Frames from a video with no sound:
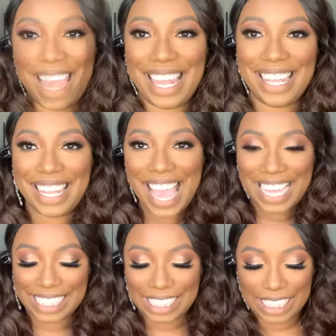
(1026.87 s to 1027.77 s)

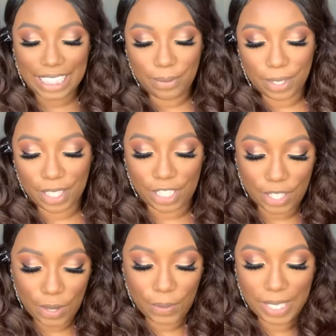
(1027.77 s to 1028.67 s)
Lastly, we're gonna
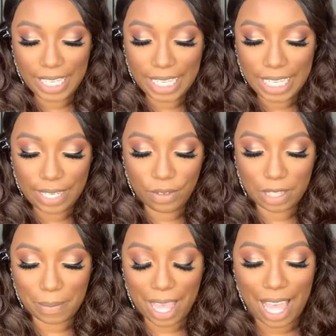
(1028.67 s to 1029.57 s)
go in
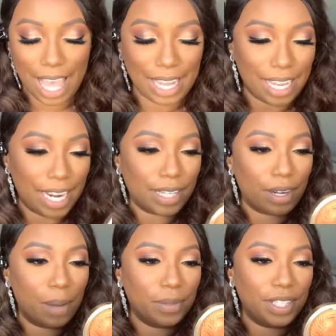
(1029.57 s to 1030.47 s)
with my highlighter.
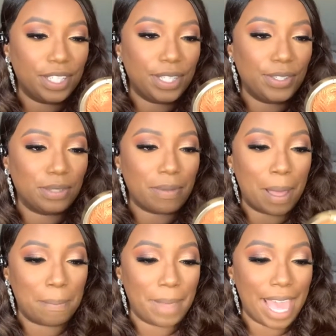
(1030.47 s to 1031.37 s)
I'm gonna use my
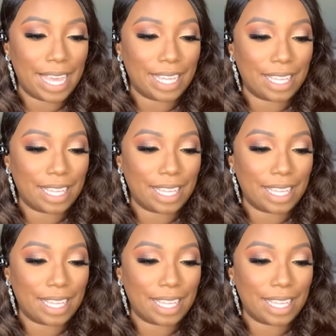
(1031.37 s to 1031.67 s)
MAC.